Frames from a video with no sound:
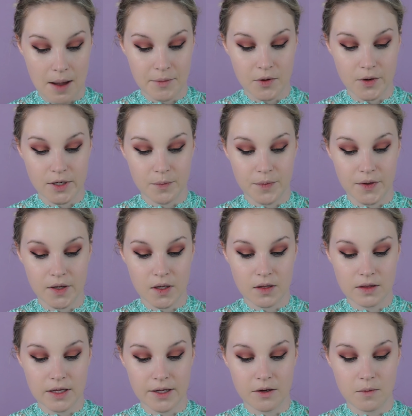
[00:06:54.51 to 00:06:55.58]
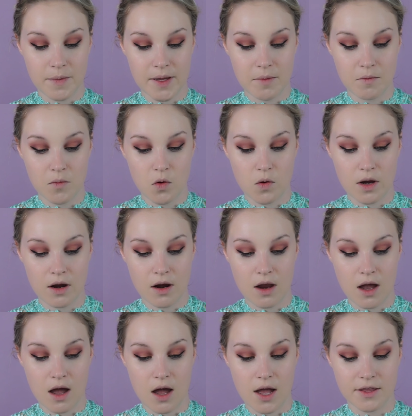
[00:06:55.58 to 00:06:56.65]
I'm going to put a little bit more
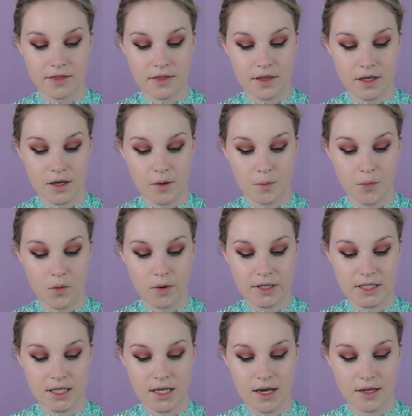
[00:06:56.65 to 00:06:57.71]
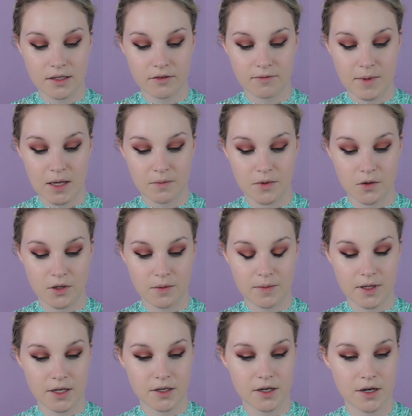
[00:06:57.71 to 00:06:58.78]
on the pointy end of my beauty
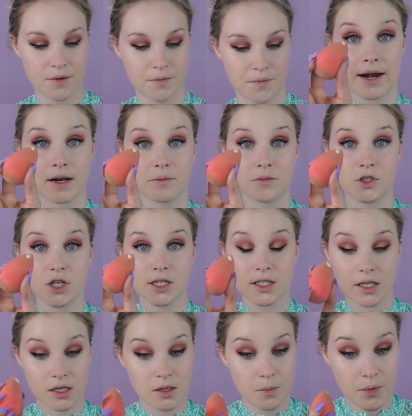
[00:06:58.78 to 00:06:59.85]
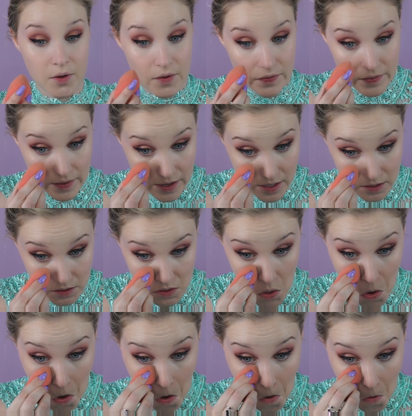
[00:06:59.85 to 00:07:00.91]
blender, and I'm just going to put this
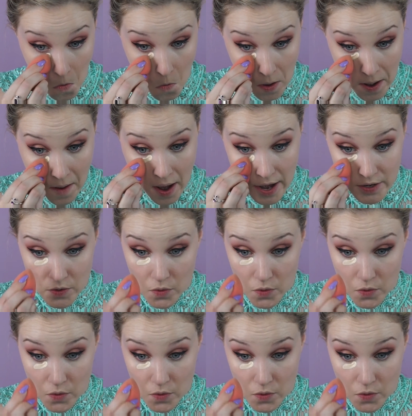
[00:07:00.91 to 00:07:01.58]
where I